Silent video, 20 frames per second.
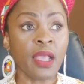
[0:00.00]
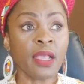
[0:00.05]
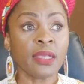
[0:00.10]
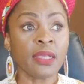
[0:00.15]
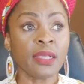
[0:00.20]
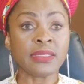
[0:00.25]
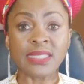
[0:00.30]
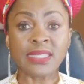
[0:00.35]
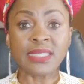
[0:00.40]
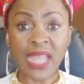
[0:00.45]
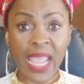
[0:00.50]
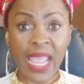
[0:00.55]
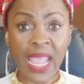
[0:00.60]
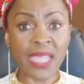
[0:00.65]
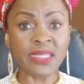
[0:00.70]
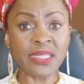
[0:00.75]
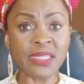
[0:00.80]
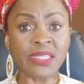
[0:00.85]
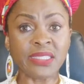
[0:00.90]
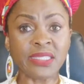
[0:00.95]
the
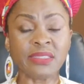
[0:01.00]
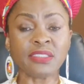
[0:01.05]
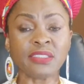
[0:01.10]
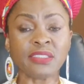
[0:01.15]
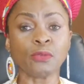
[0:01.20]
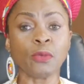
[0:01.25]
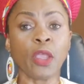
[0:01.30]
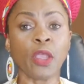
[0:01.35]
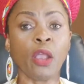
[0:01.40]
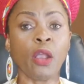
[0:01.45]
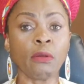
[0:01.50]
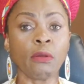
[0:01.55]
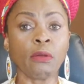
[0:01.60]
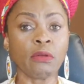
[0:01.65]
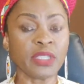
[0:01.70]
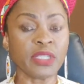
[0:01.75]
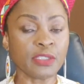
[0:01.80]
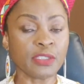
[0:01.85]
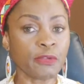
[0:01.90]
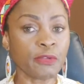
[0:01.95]
nannies were
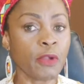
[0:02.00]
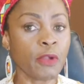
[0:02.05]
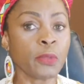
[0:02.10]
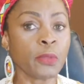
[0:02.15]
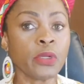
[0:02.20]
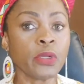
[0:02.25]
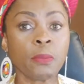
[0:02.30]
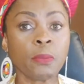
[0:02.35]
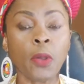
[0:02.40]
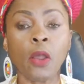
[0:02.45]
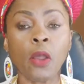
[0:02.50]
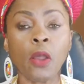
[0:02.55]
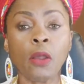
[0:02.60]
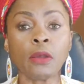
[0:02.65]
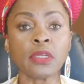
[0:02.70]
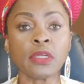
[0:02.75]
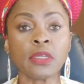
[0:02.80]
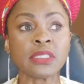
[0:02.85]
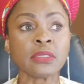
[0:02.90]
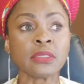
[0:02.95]
always from
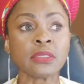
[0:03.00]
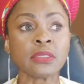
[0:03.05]
Gabon,